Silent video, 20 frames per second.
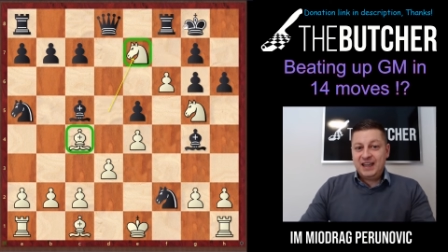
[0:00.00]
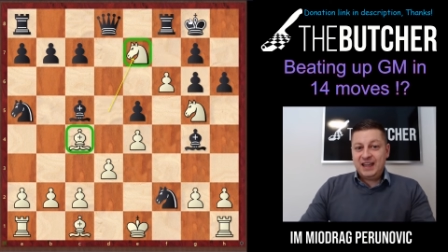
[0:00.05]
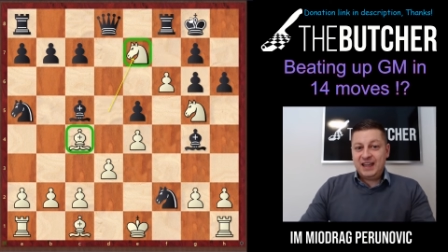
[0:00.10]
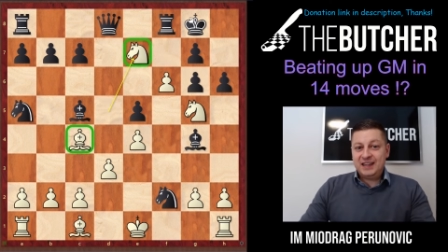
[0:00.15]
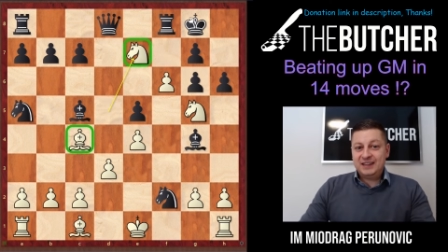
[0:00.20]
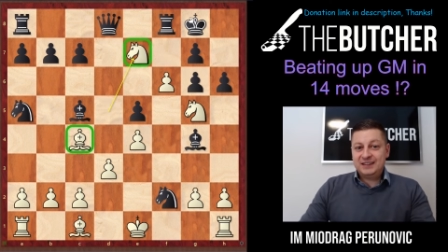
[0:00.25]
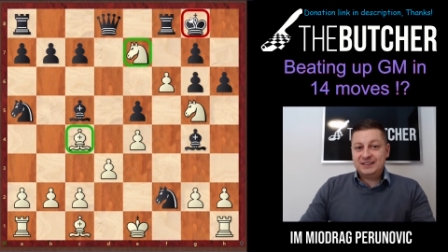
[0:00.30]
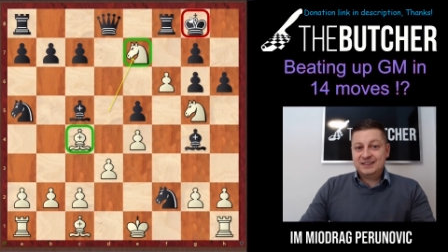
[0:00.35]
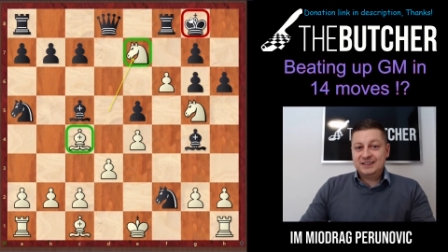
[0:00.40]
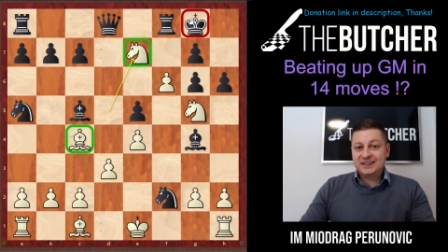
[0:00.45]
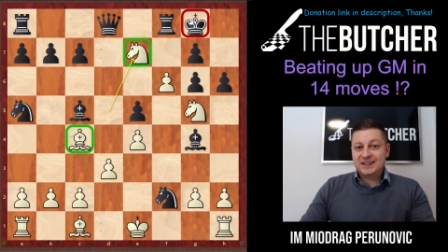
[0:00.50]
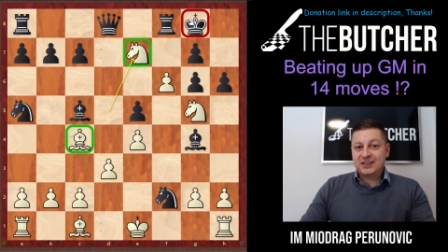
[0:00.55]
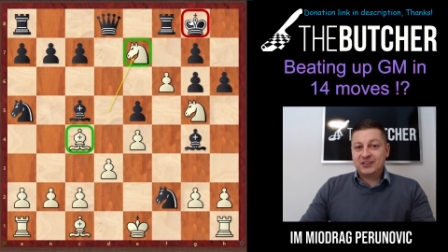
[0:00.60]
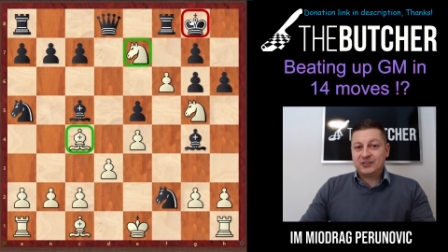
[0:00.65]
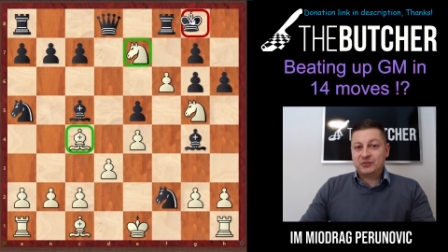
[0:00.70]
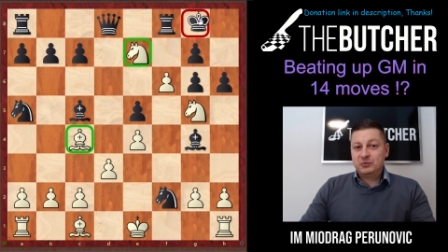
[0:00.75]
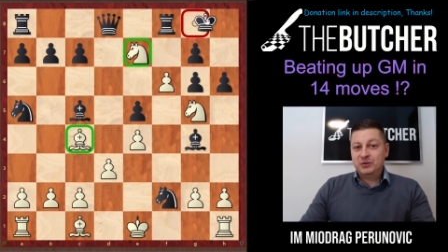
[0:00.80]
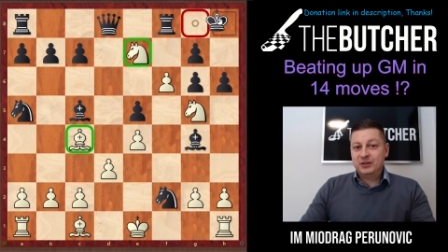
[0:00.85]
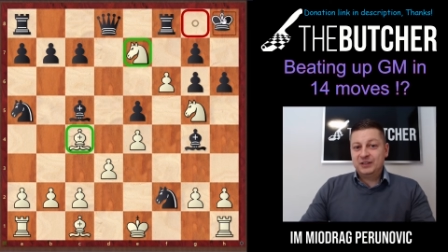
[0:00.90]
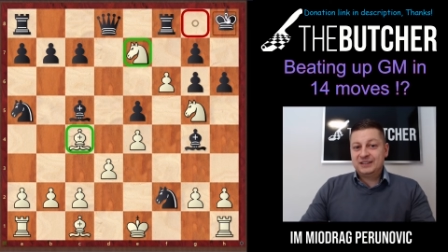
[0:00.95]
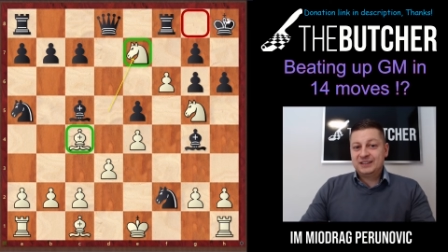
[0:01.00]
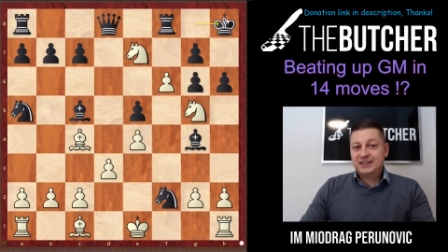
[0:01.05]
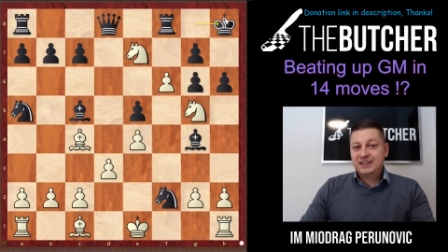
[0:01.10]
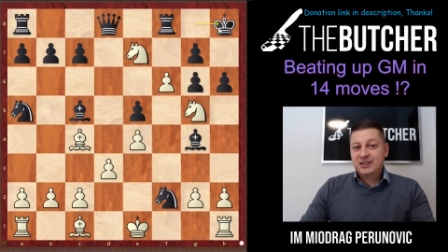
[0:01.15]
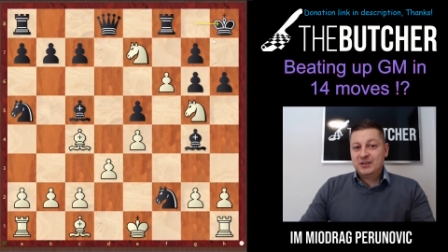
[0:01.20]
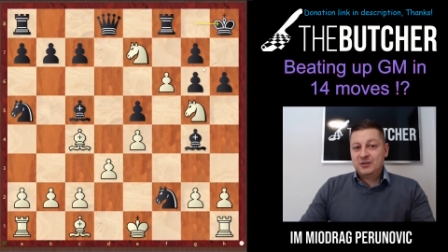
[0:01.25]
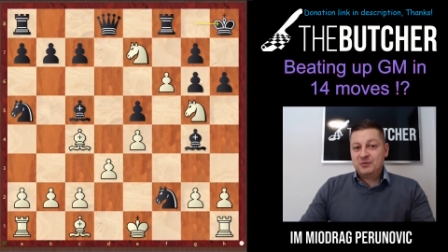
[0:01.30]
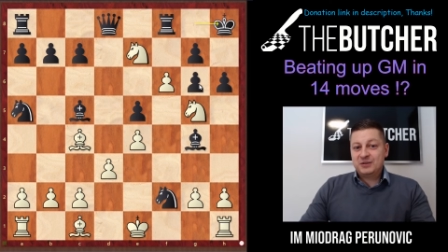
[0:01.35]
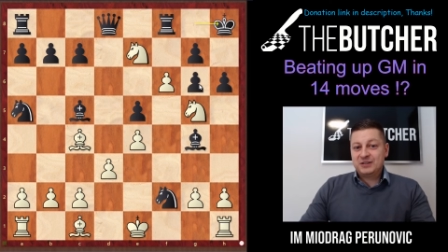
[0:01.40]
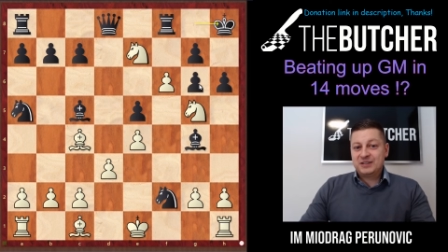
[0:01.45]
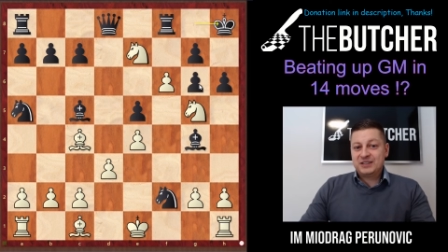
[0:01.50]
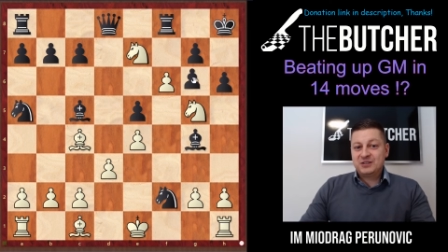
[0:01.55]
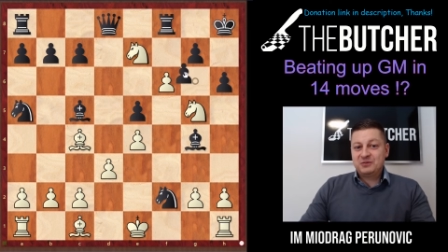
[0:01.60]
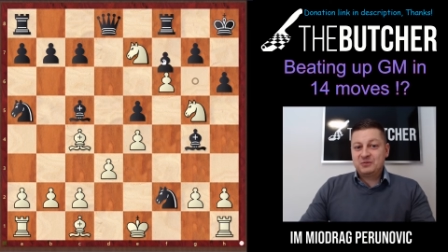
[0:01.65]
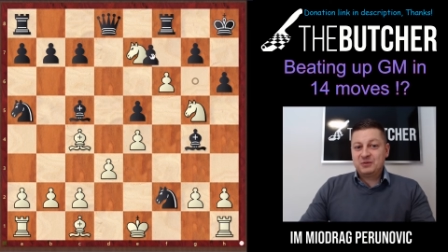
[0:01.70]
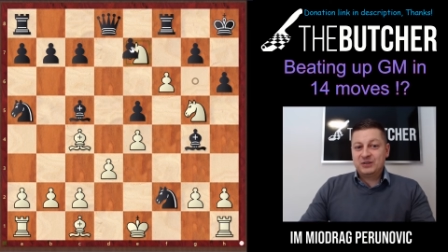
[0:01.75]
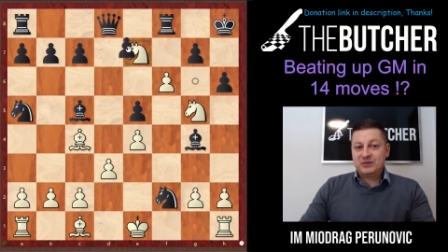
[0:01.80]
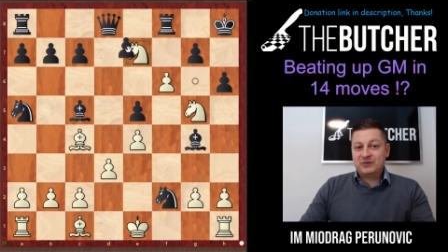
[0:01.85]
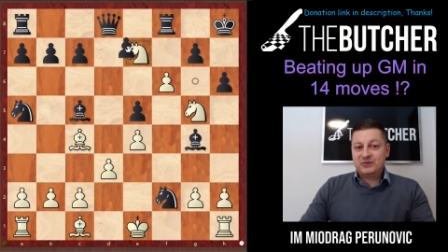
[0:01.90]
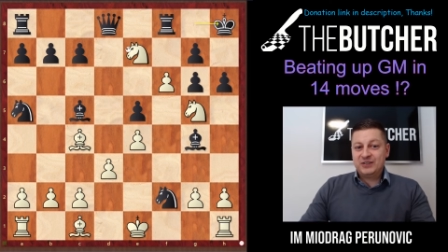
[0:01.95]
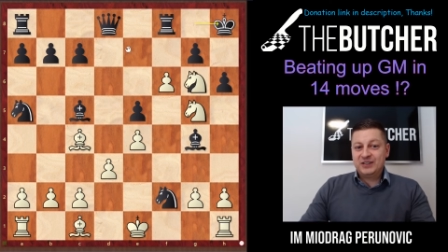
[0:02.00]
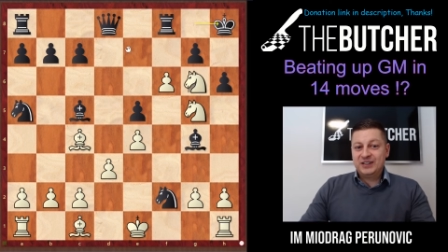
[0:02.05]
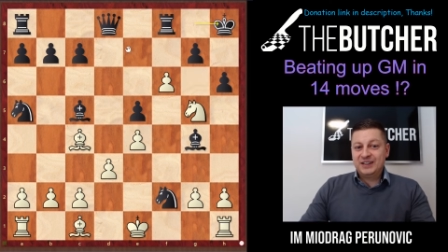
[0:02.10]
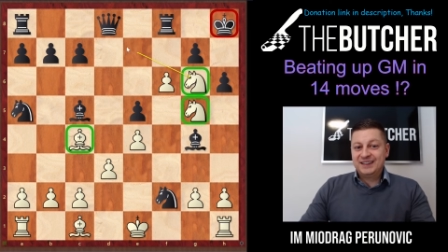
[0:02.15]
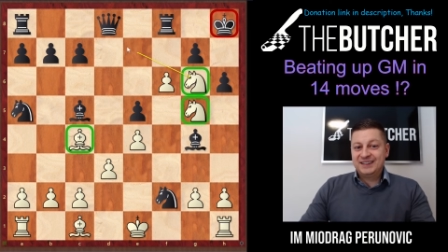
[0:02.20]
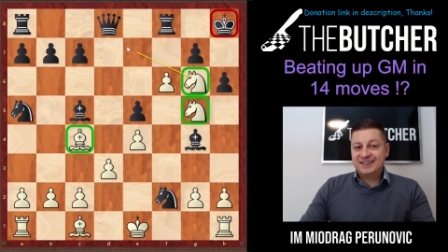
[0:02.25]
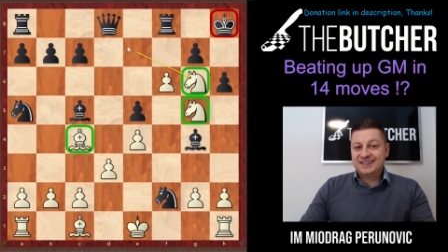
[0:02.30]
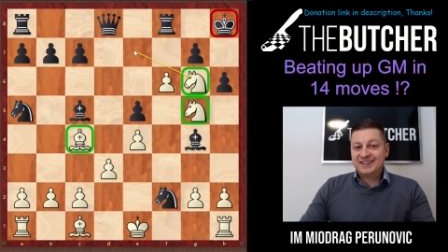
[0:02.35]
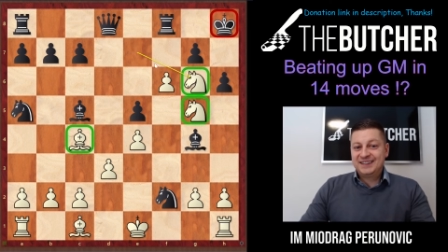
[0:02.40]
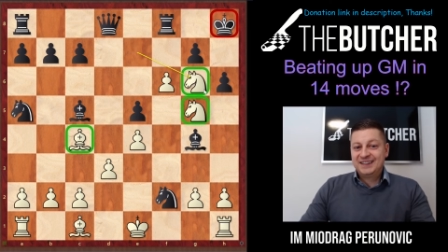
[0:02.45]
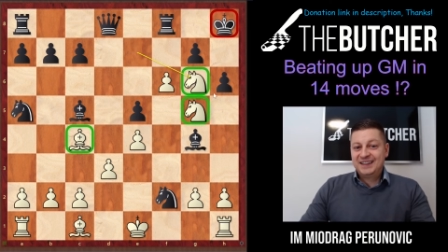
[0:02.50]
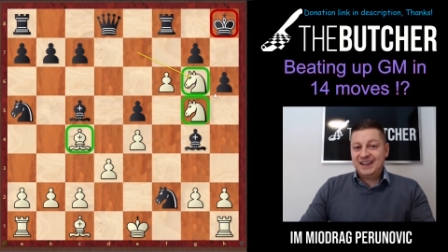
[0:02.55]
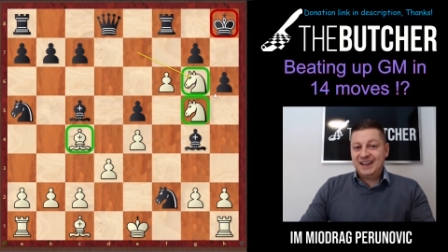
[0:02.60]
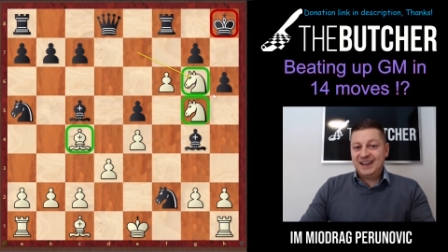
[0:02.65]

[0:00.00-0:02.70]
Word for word: And guess what? When he went for this,